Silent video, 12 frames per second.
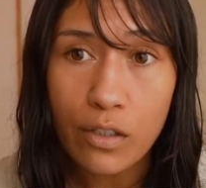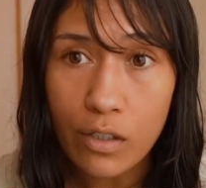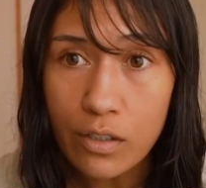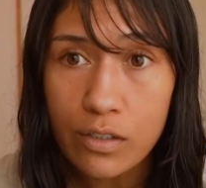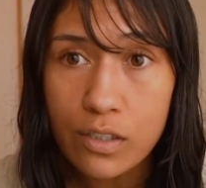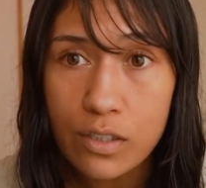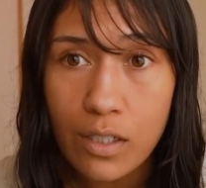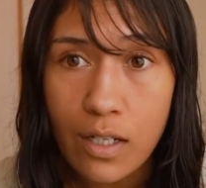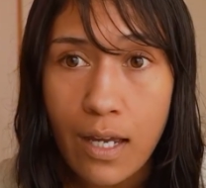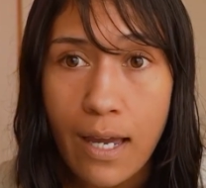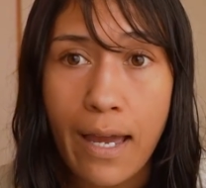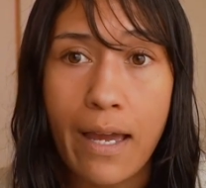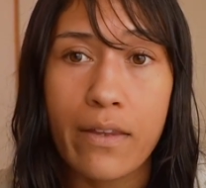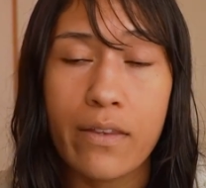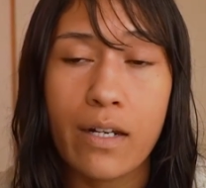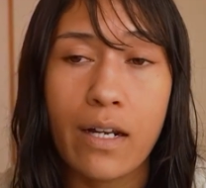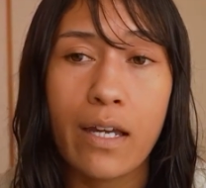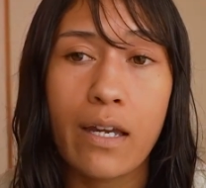good and
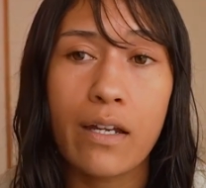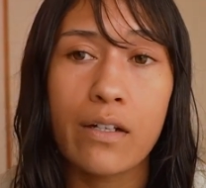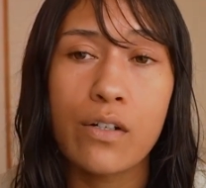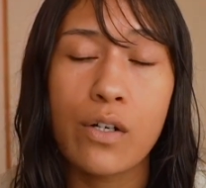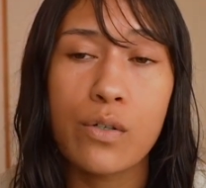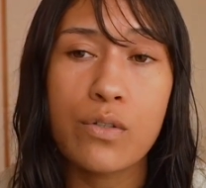that I had no